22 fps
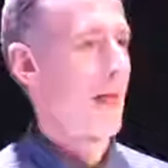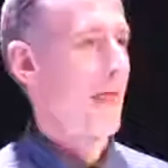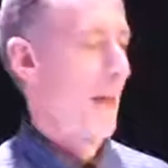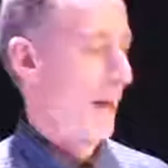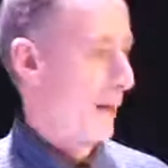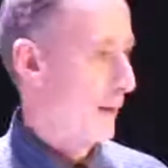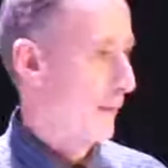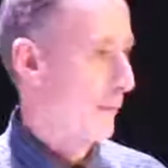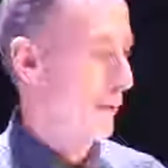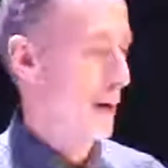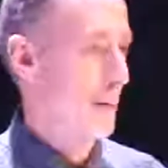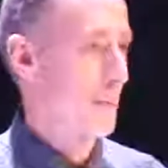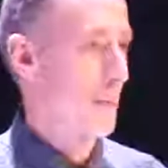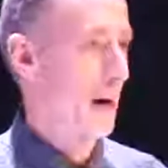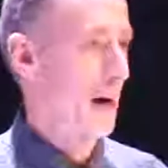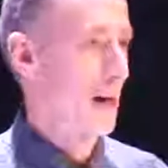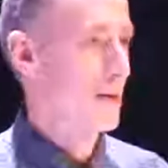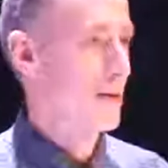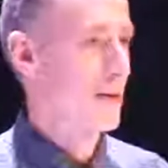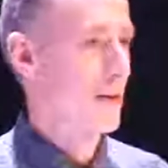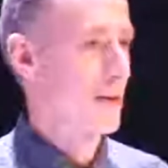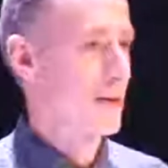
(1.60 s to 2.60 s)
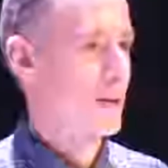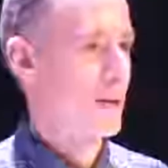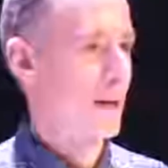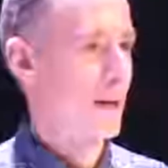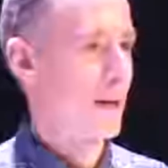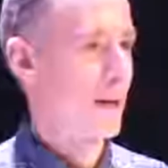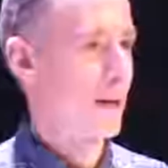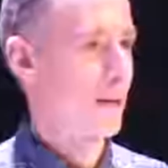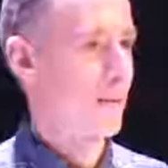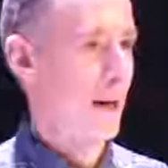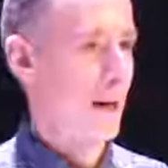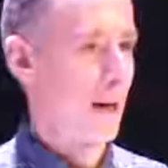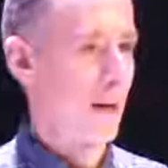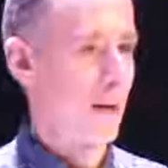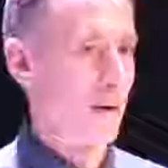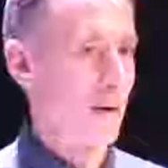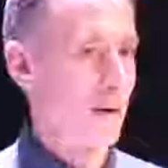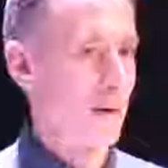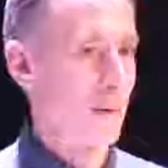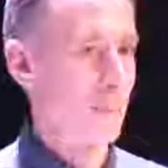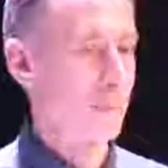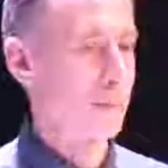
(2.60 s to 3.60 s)
Thank you very much. It's a great
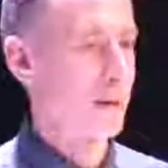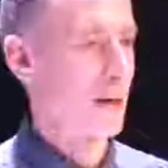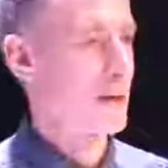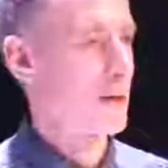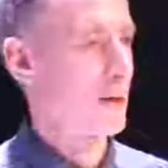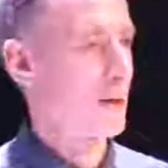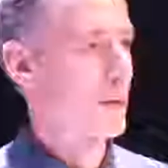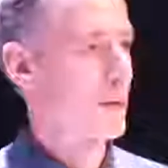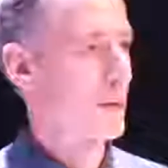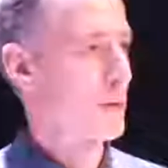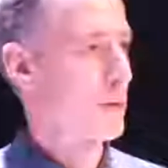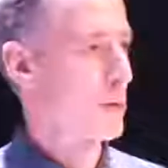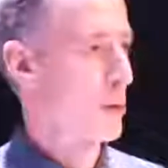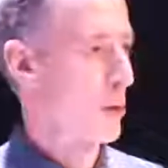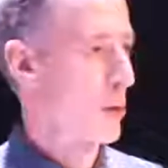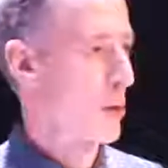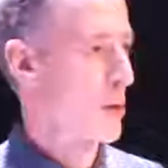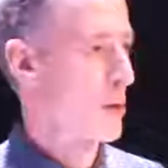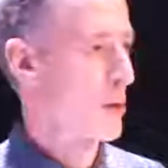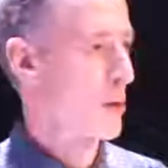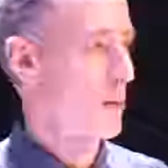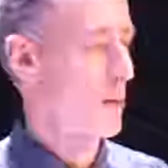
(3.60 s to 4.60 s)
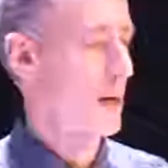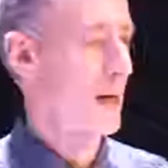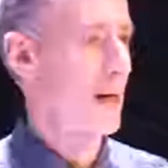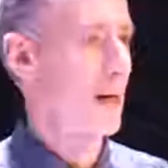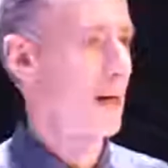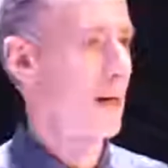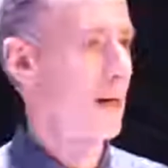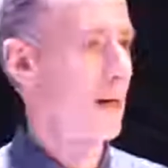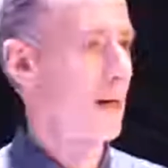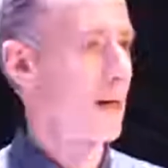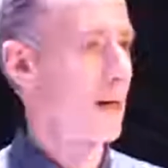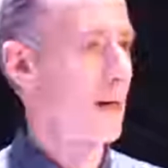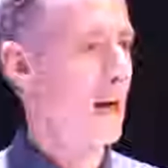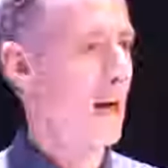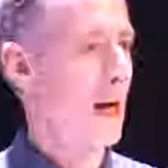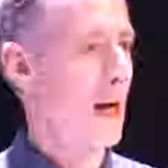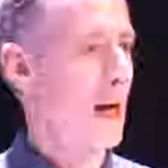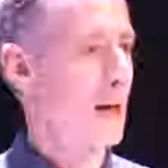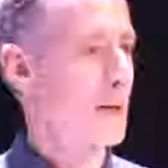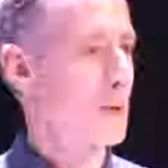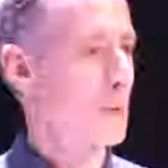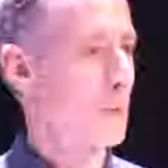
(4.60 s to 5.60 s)
honour and pleasure to join you here
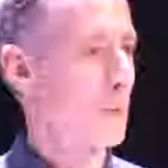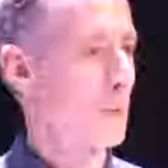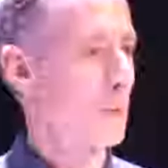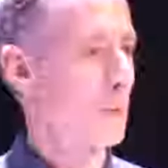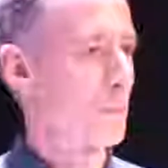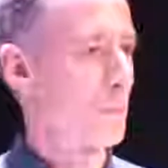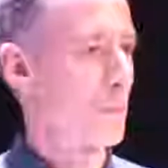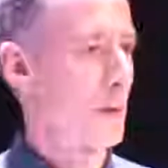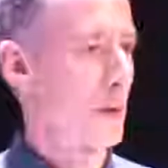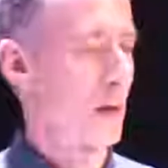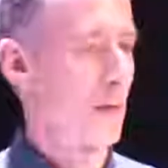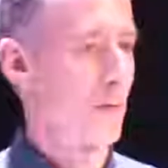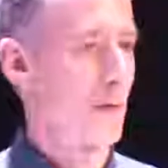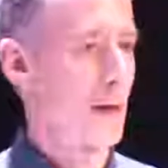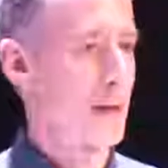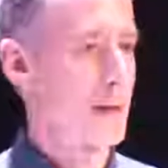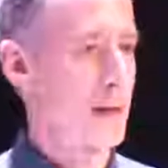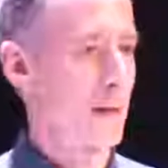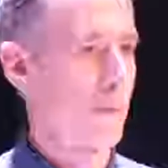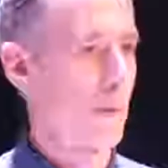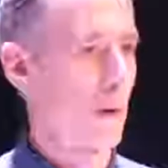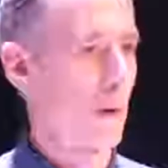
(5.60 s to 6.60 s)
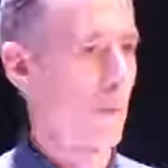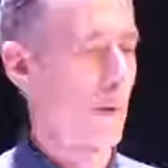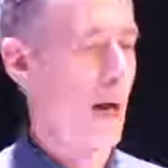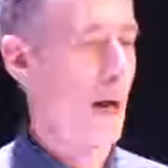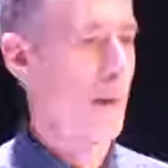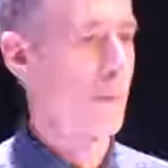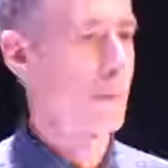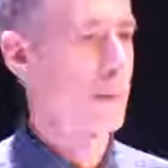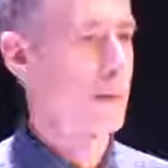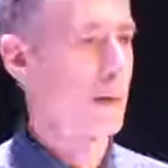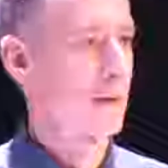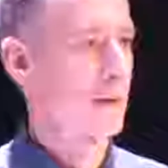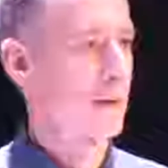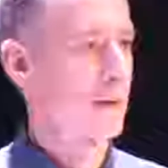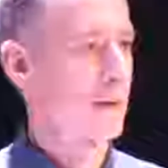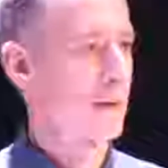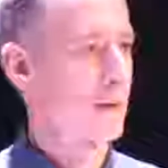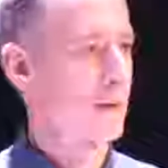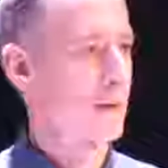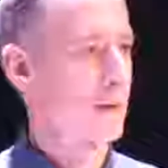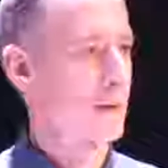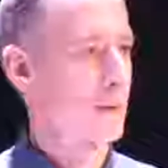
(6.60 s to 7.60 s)
at the University of Wolverhampton
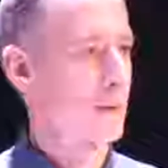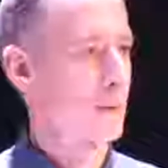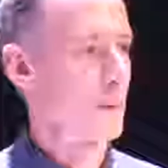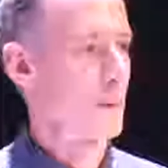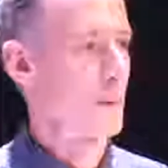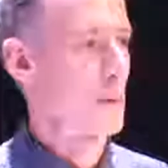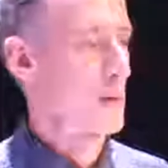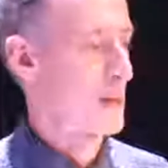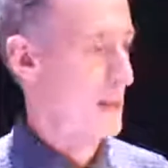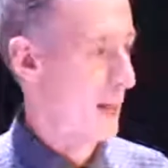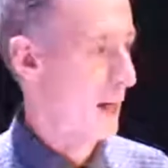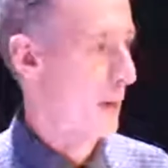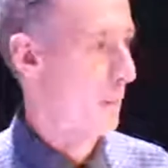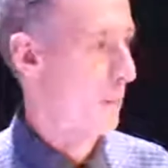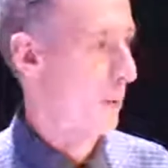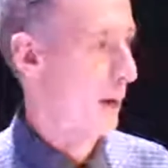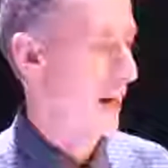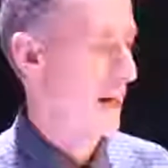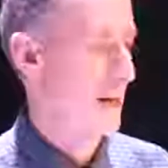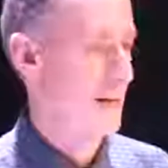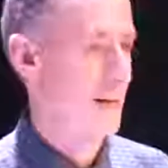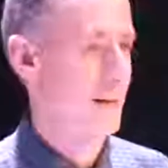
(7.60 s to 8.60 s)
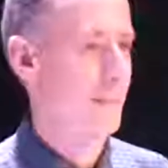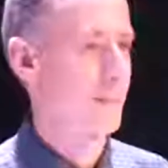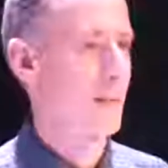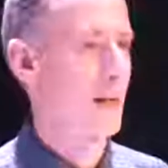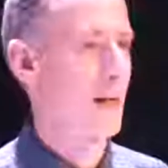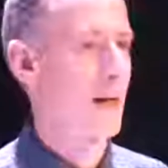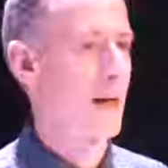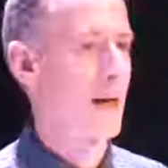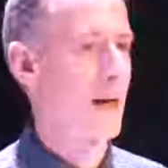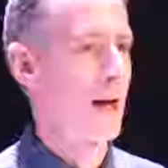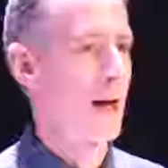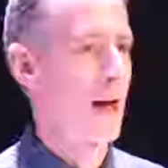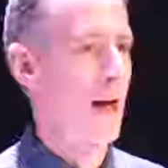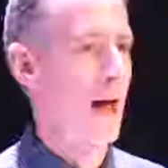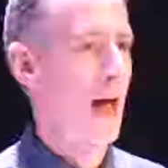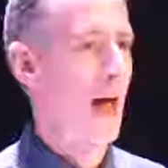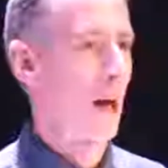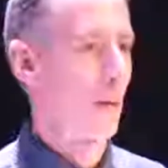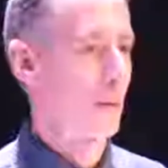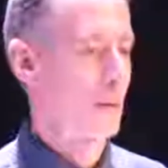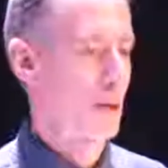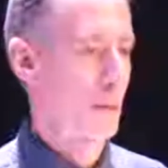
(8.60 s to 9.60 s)
to celebrate
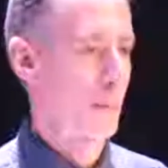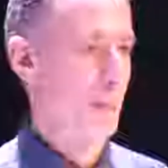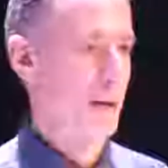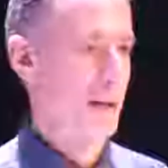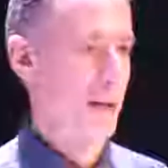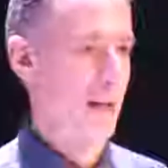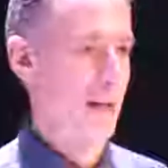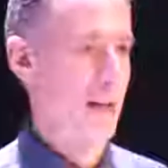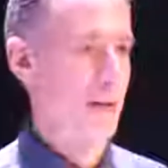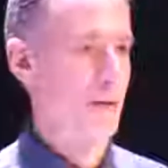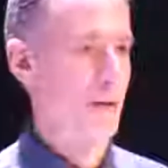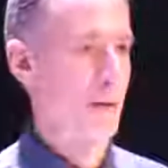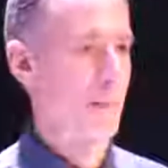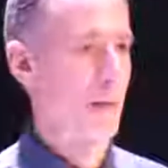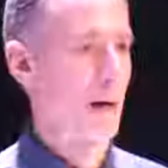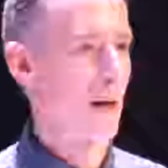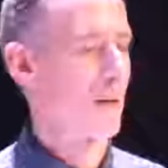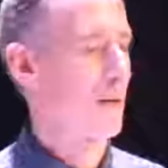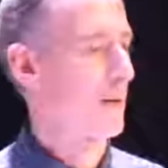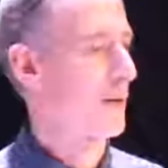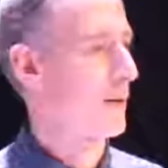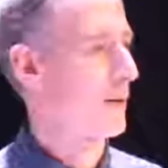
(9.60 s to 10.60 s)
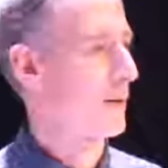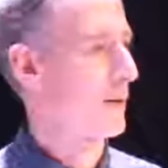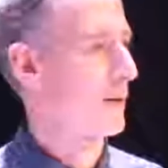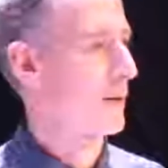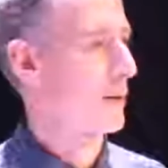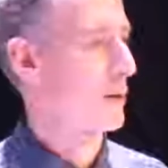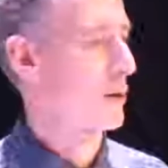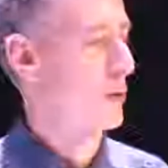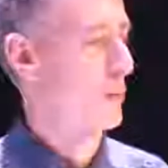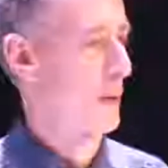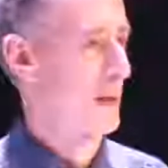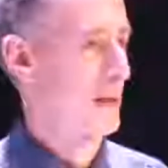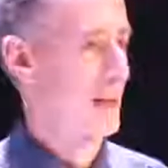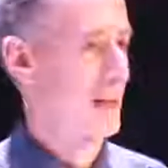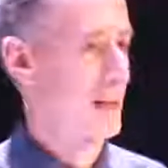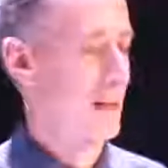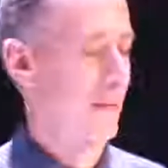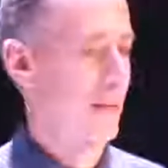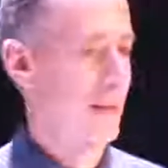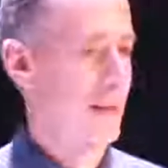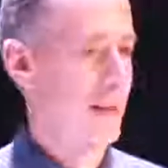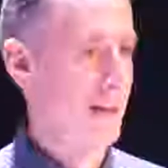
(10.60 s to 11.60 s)
LGBT History Month
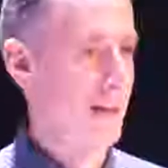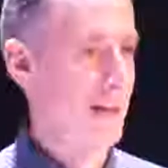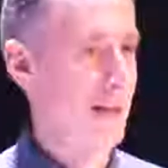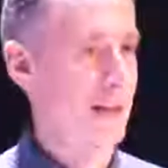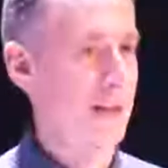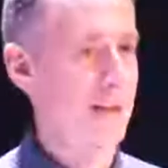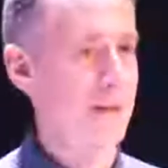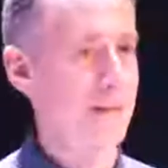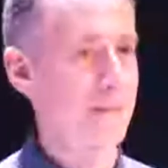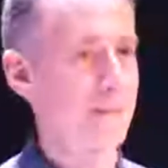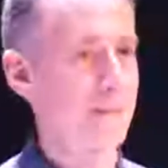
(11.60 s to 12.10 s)
2017.